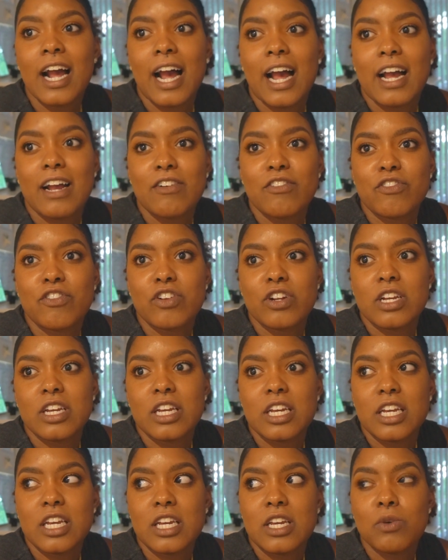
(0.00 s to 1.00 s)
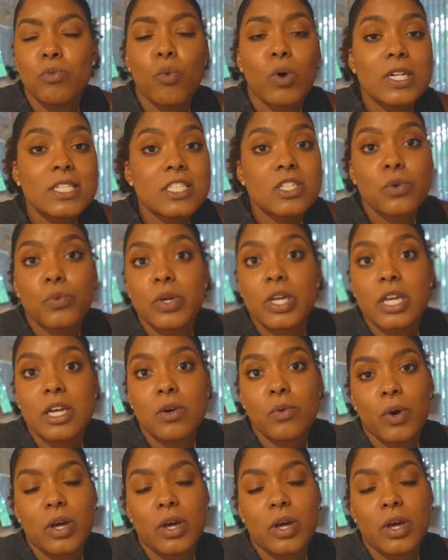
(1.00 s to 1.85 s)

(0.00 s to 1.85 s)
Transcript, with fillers: every once a week,